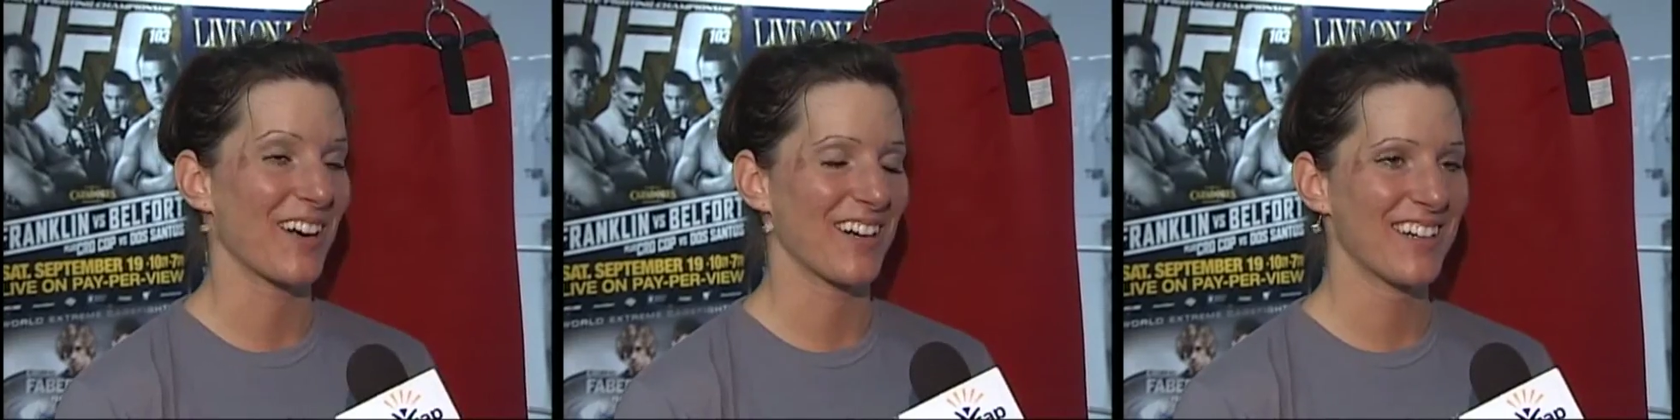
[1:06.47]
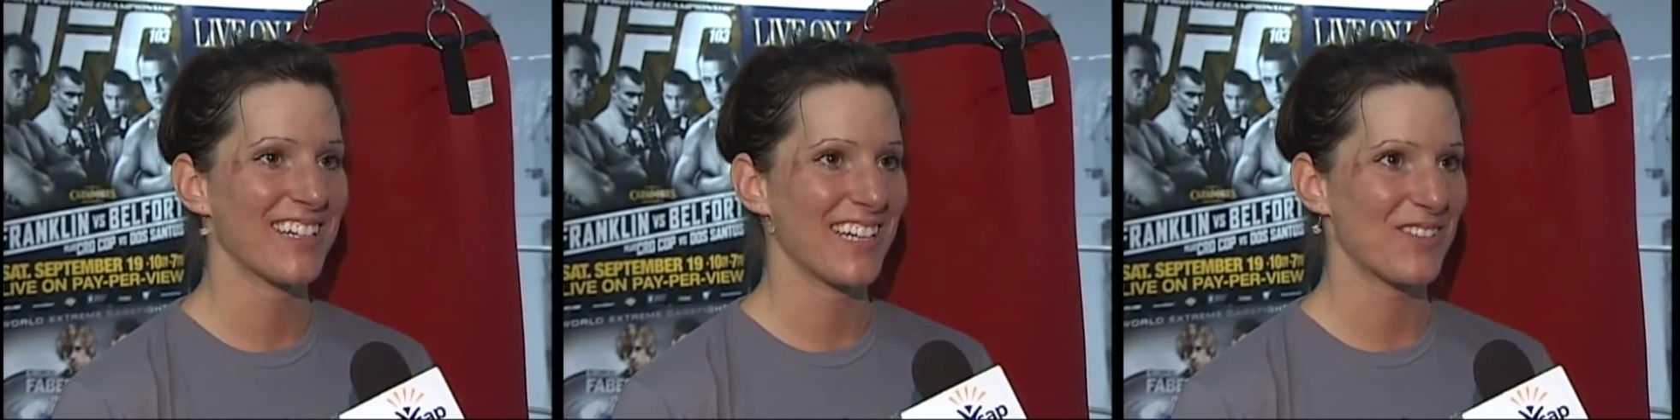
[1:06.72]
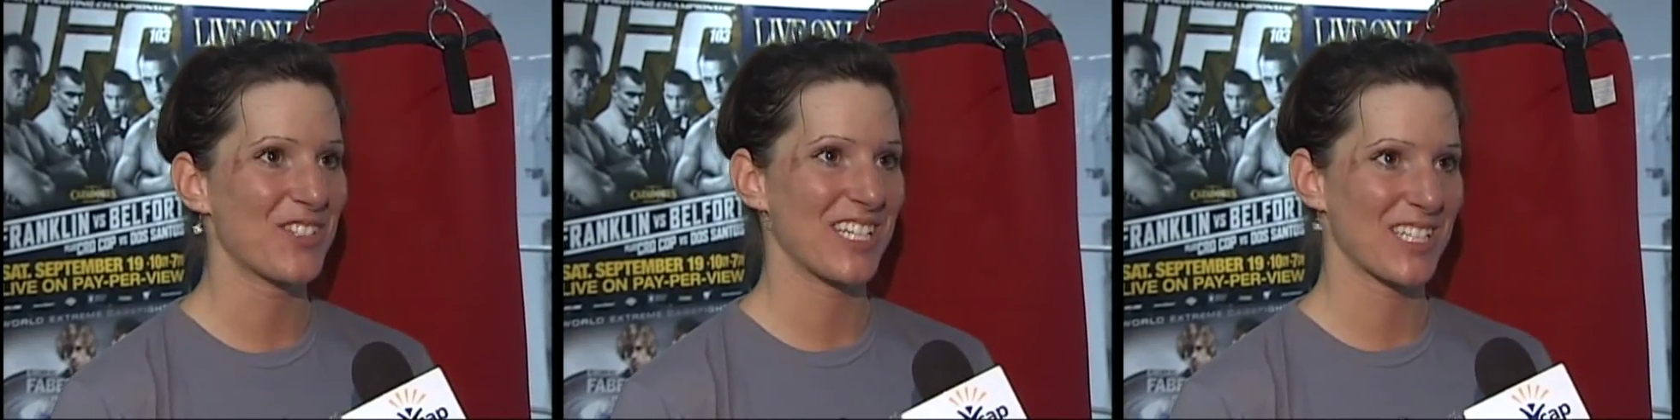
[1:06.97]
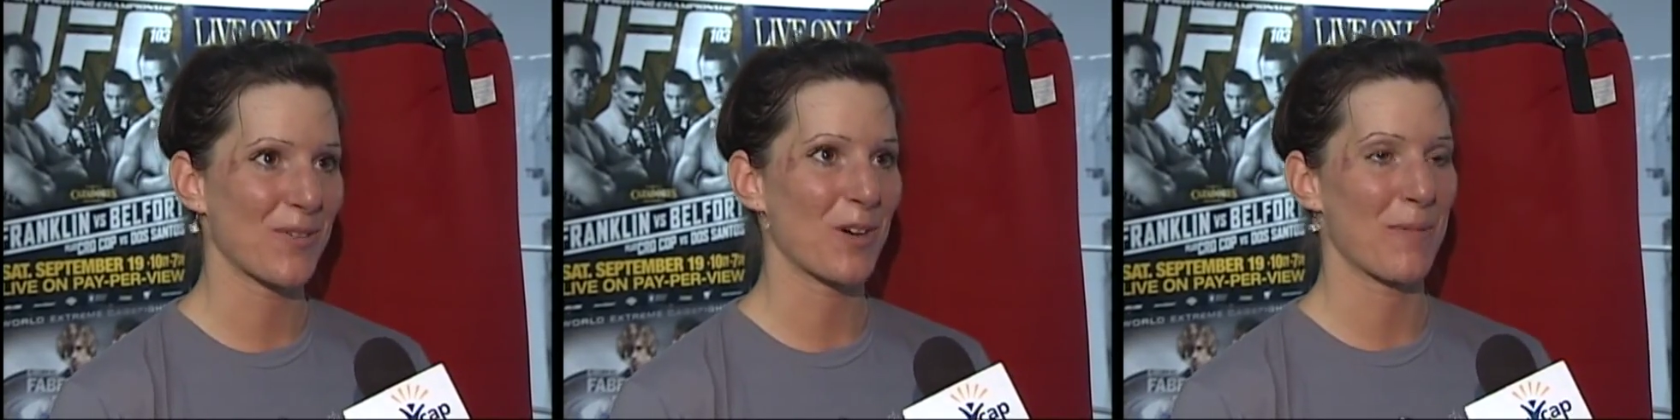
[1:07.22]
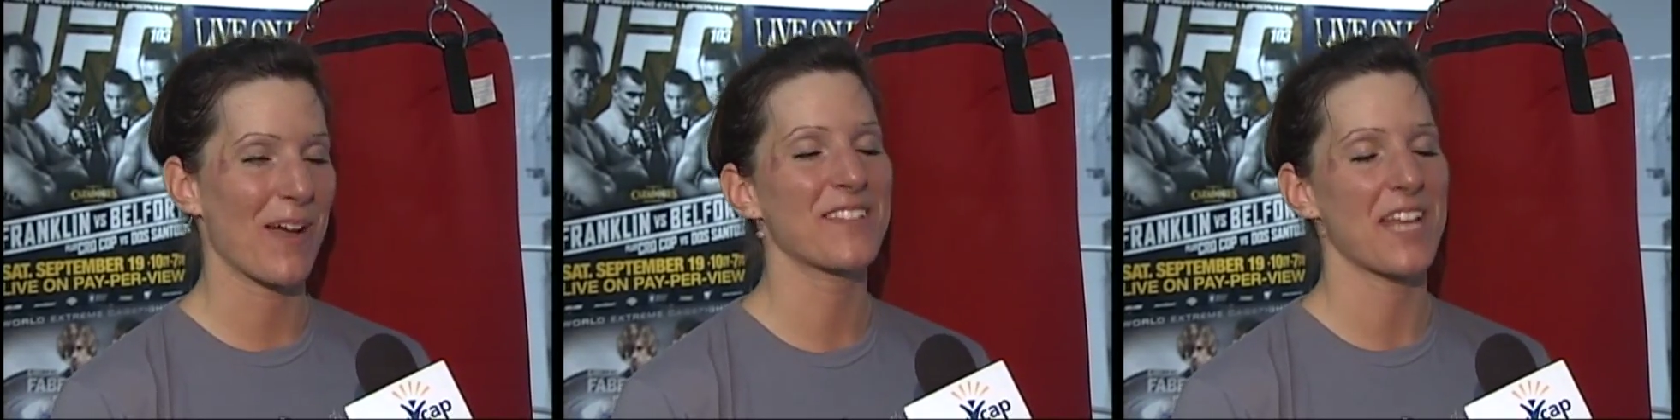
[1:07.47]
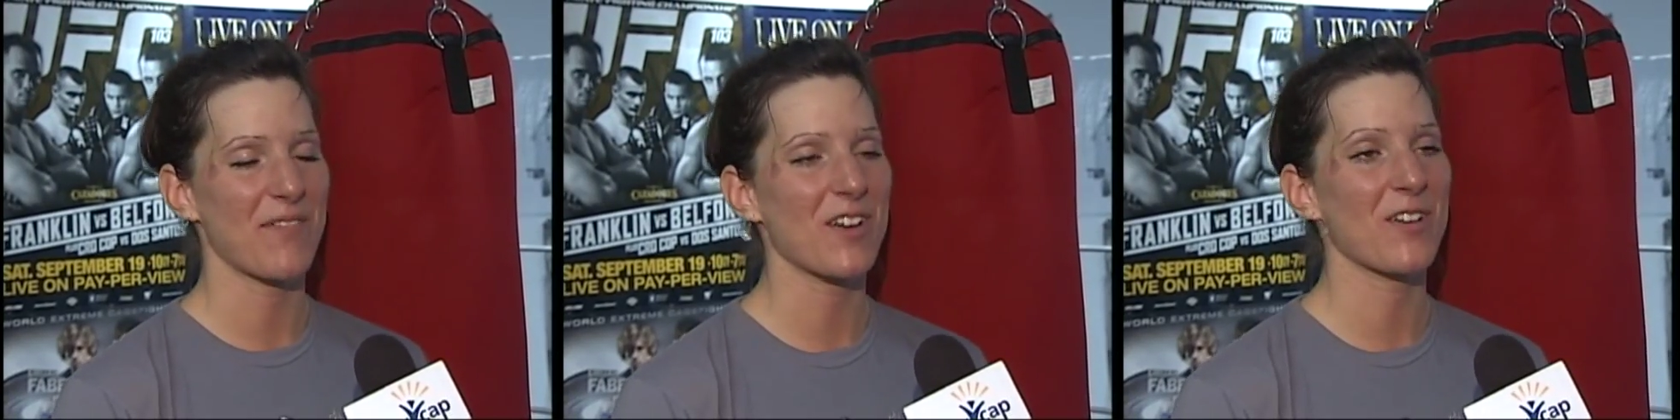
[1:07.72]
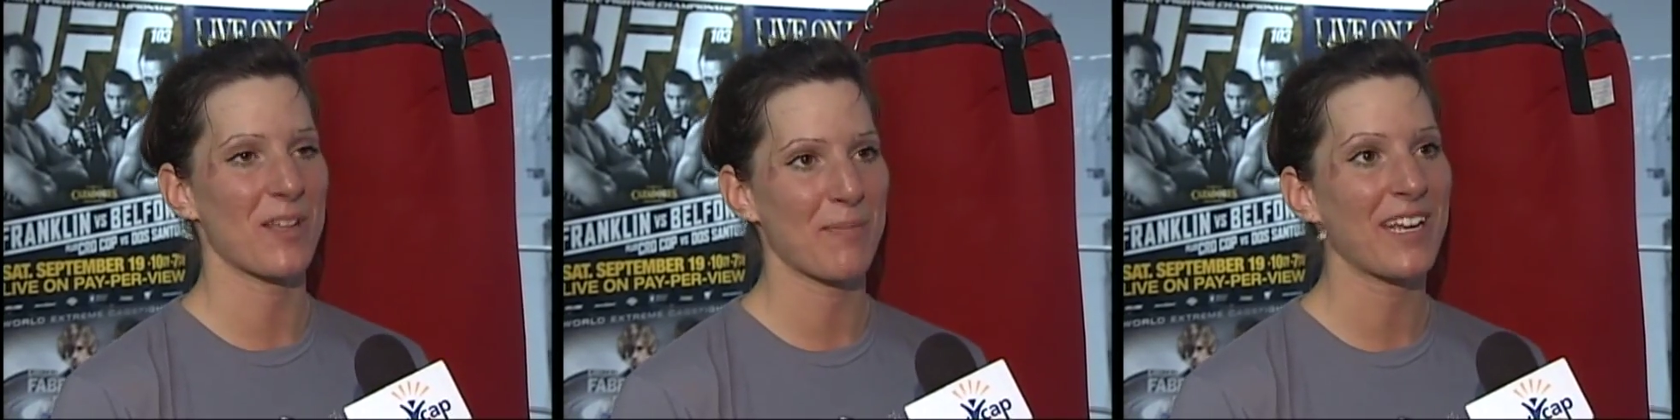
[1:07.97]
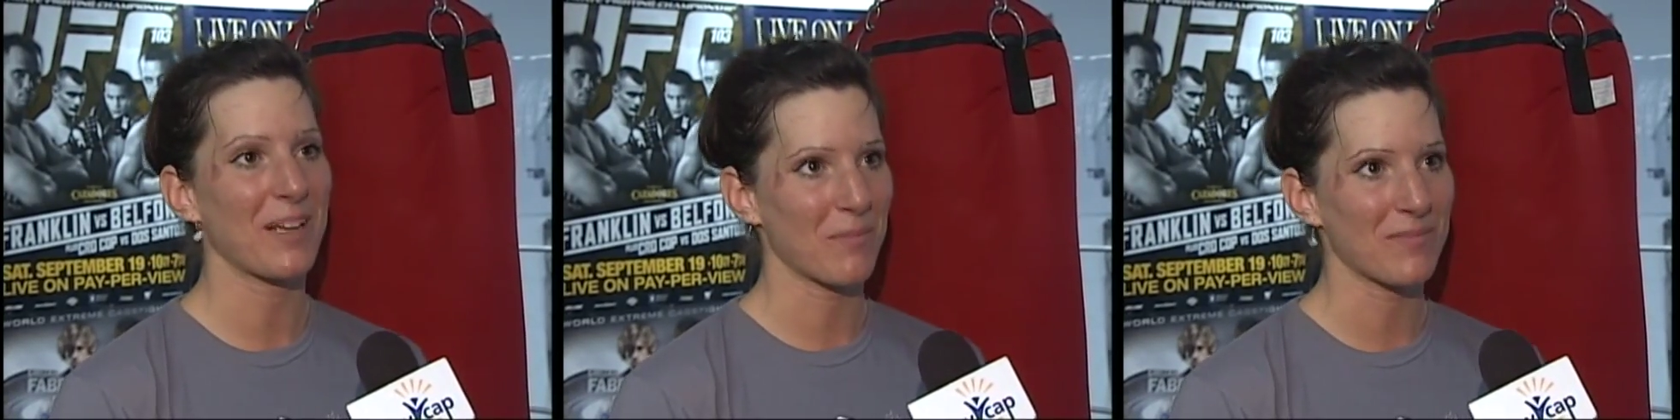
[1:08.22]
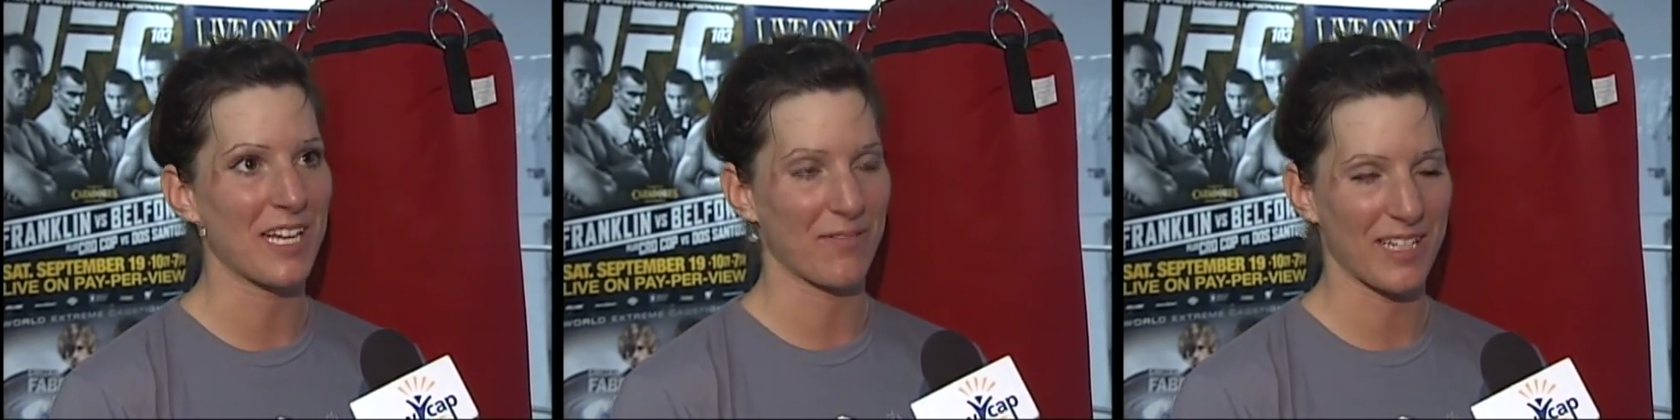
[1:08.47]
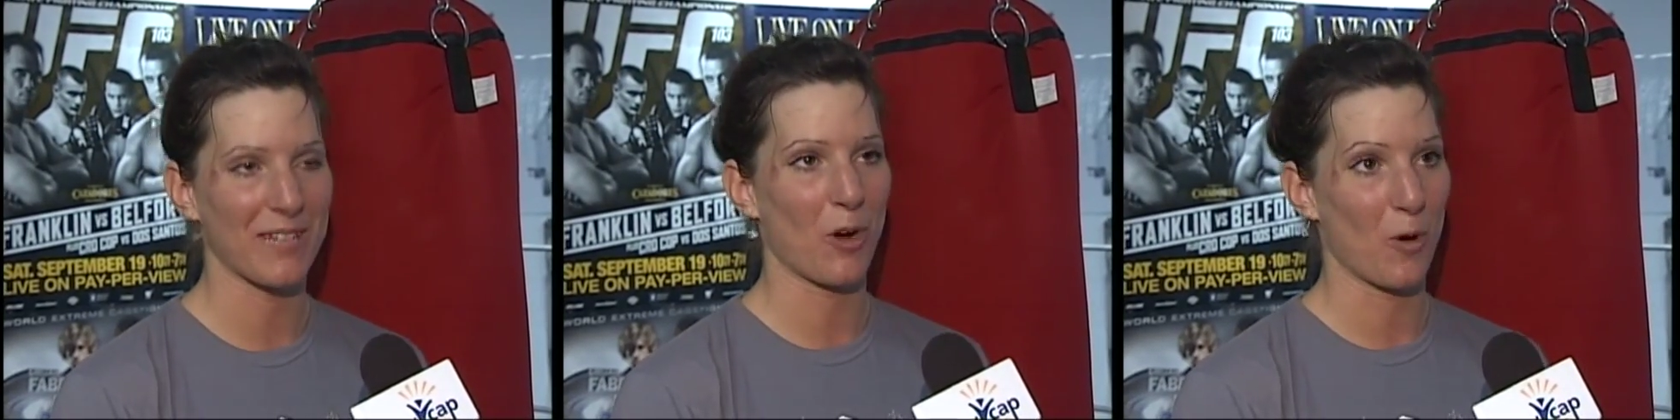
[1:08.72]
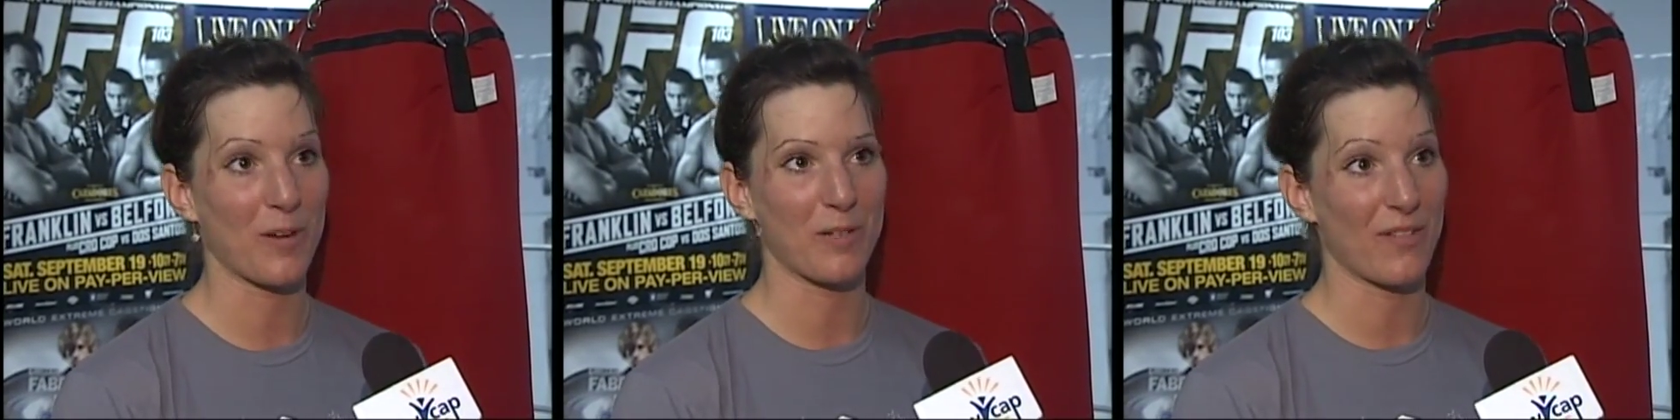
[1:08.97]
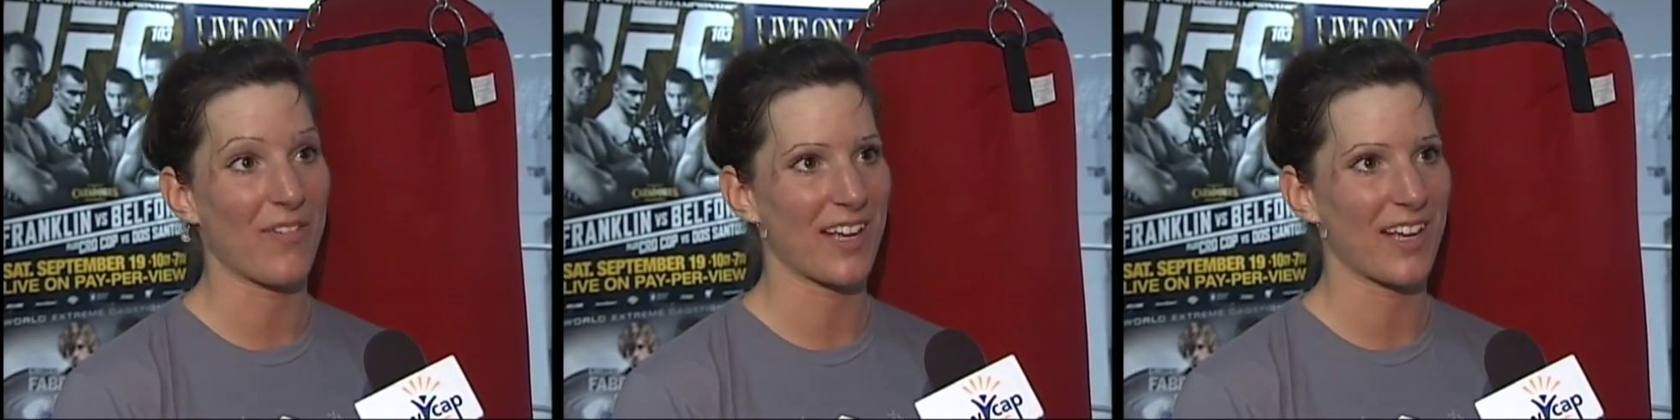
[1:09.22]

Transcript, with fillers: than her. If she's 40 pounds heavier than me, I'm definitely hoping to be